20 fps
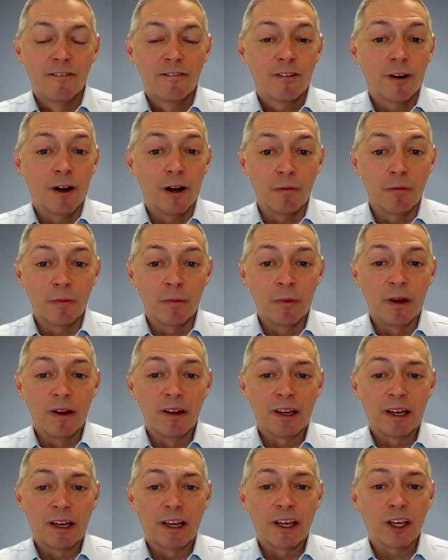from
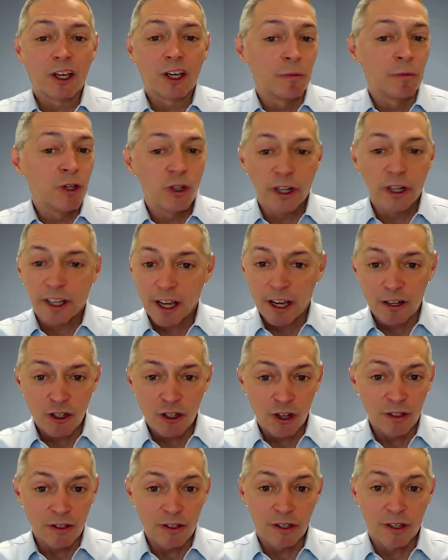
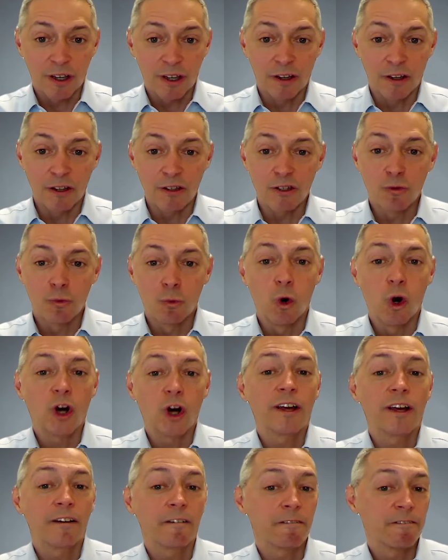communication skills,
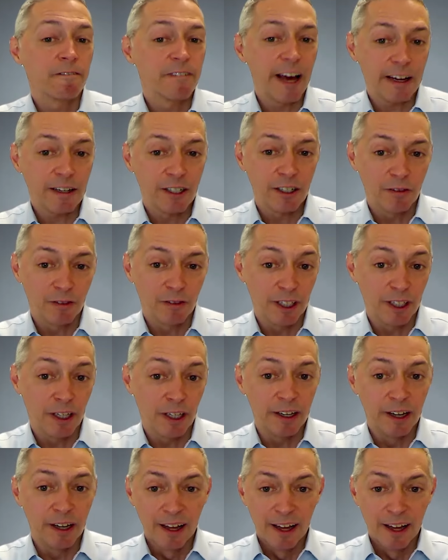working effectively